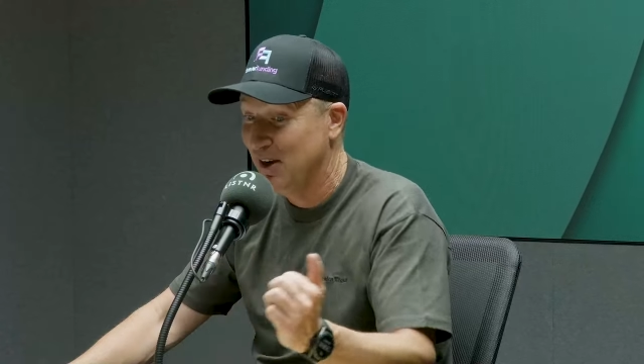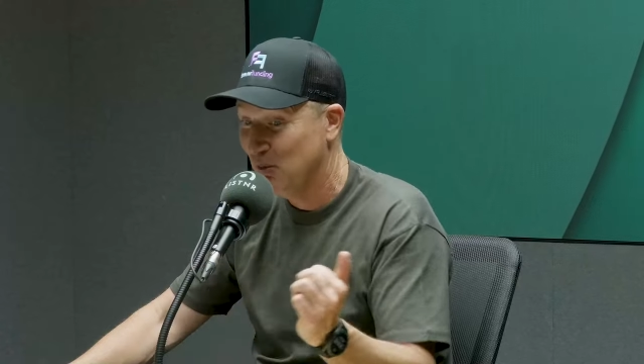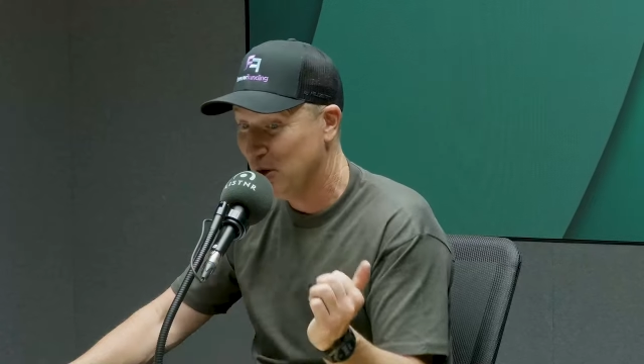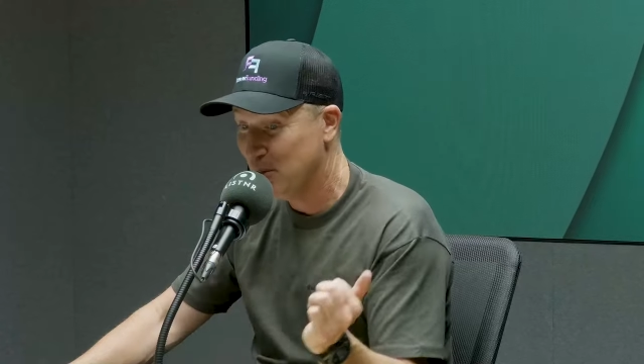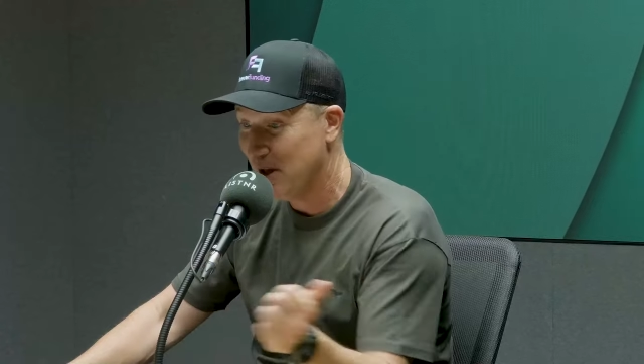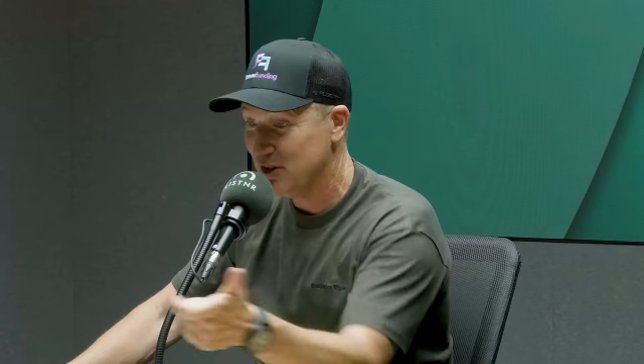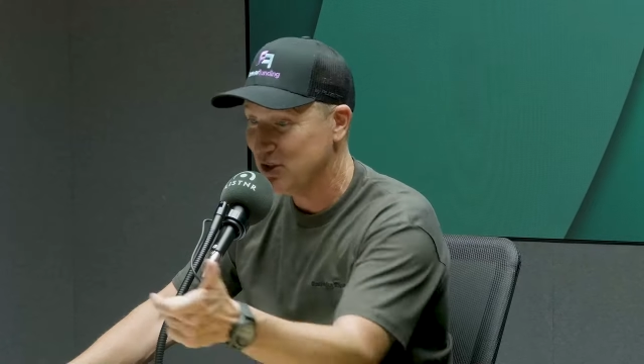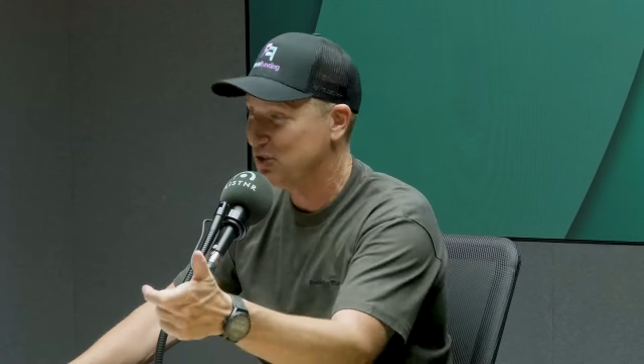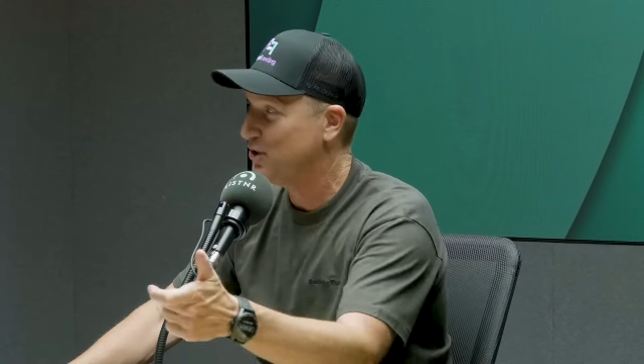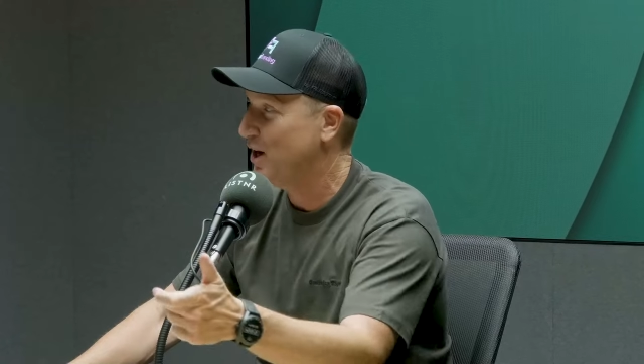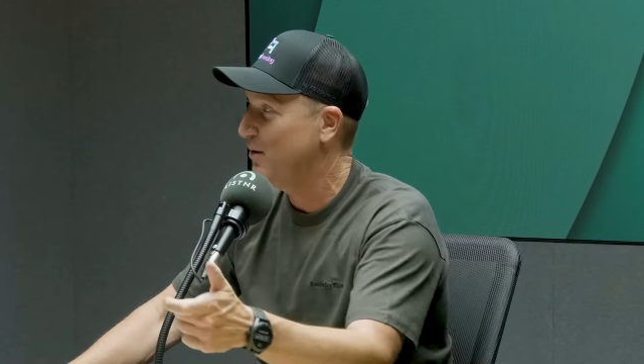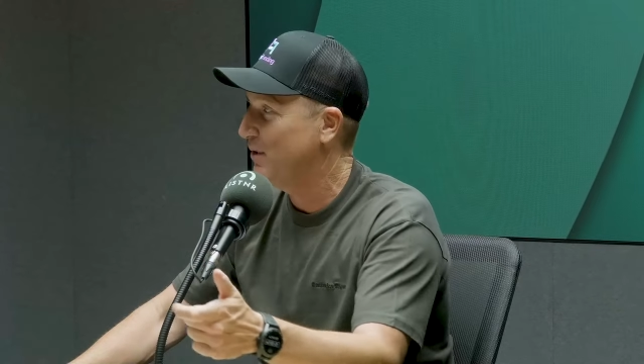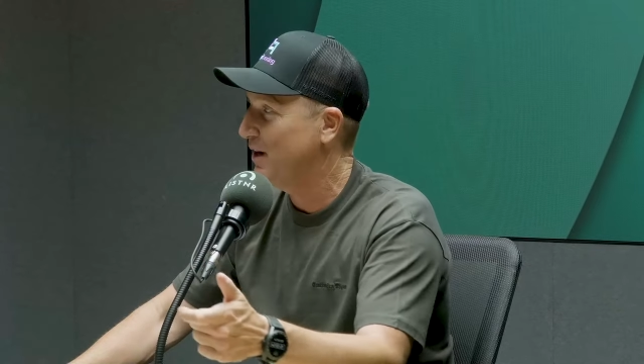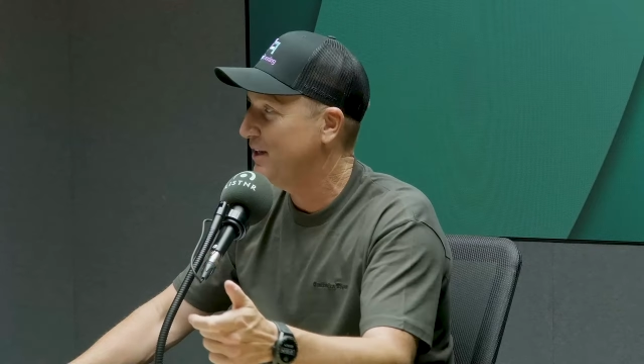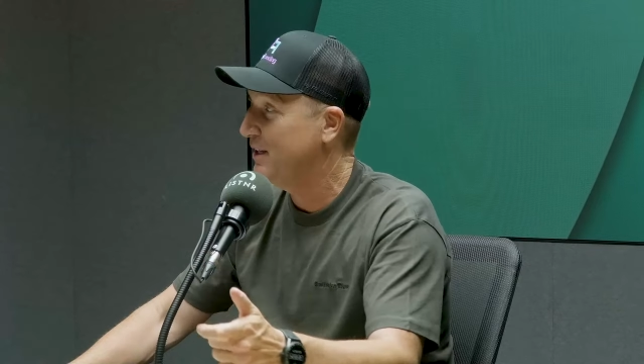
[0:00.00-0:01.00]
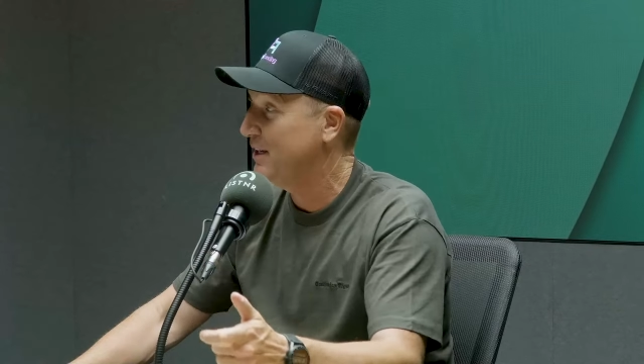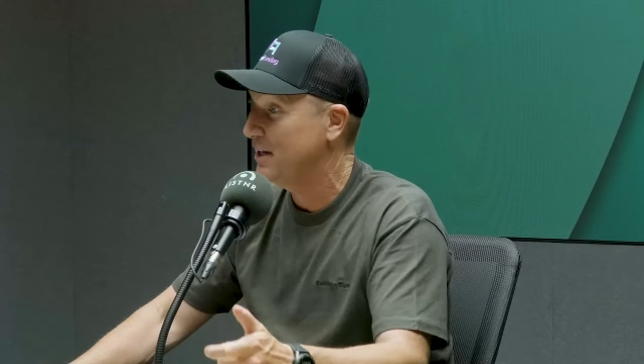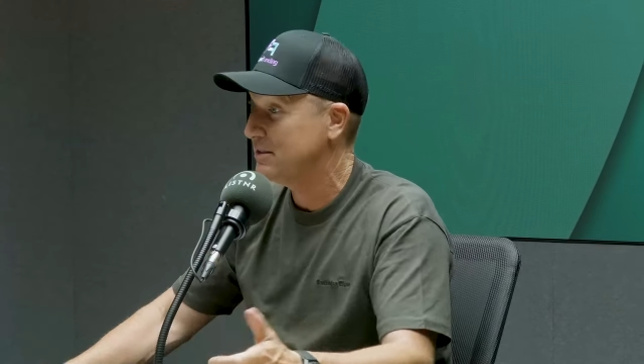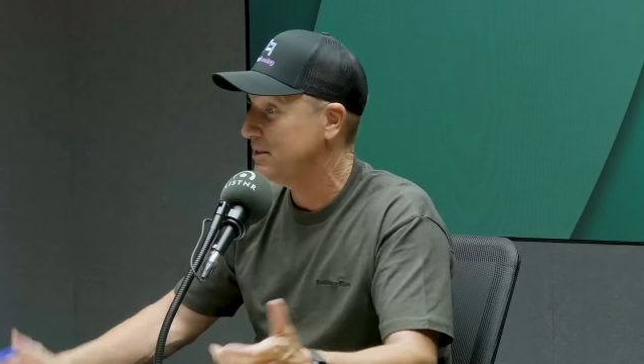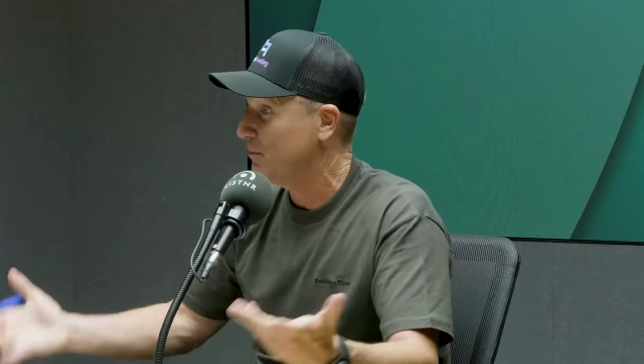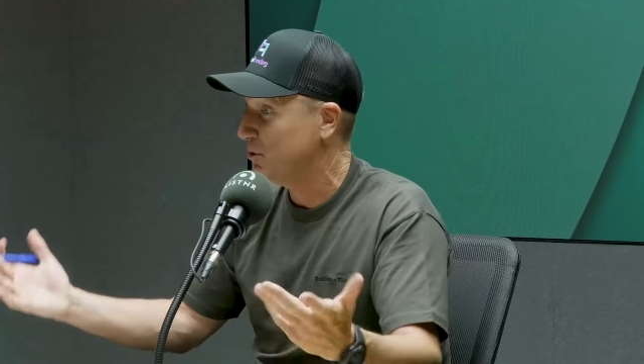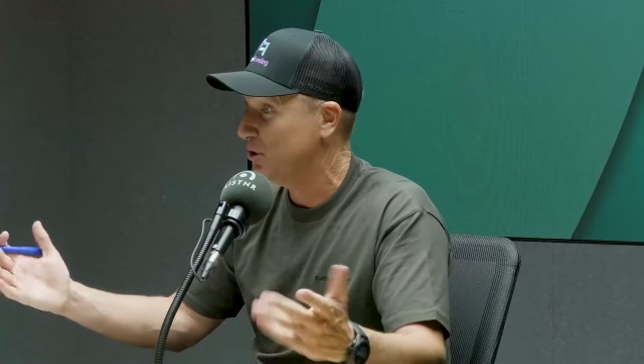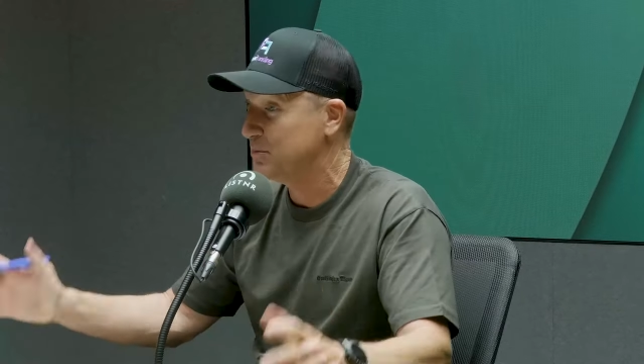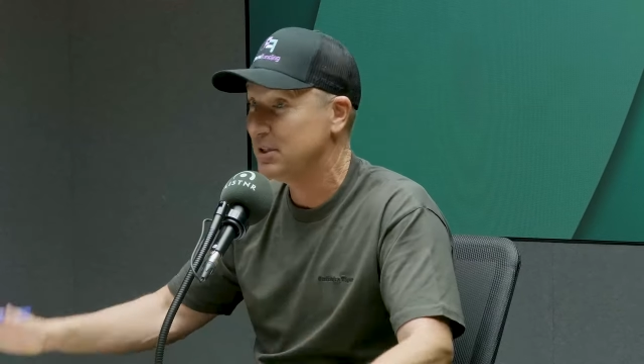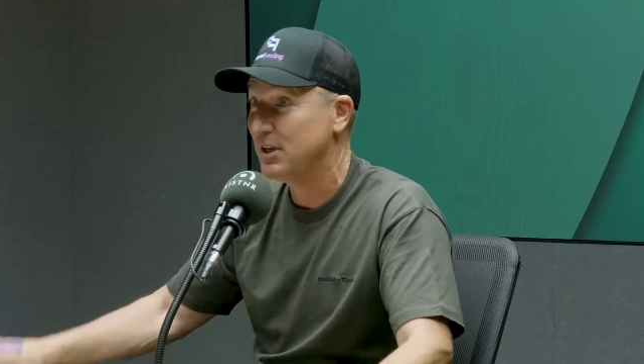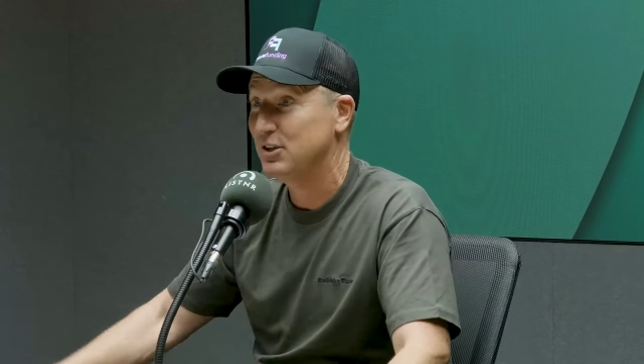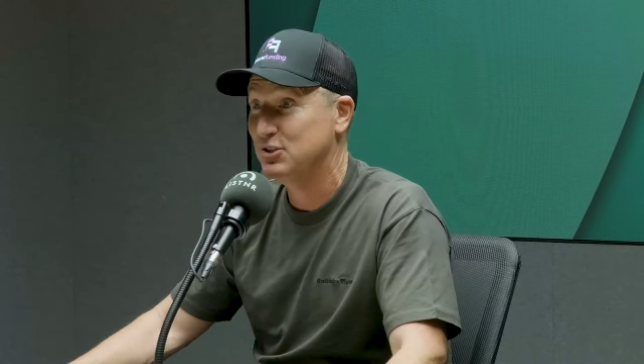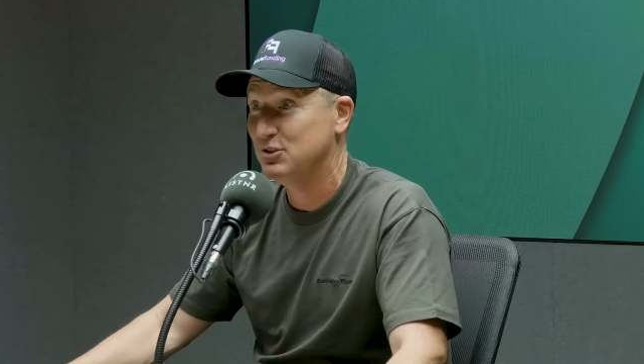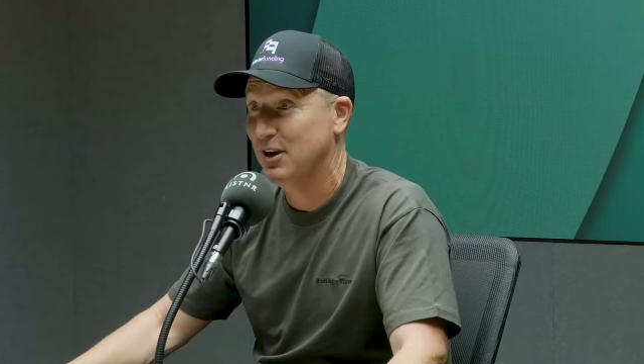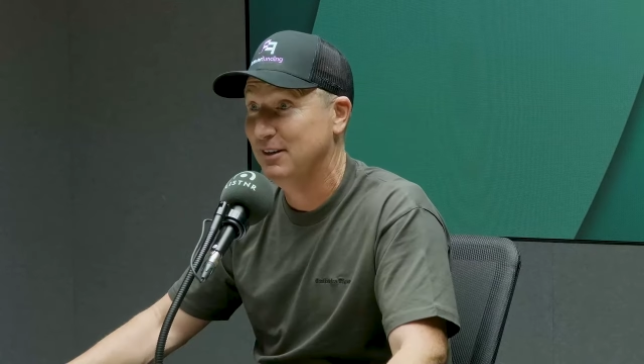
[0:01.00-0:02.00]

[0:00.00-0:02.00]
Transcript: What about the straight one? He goes, sometimes it goes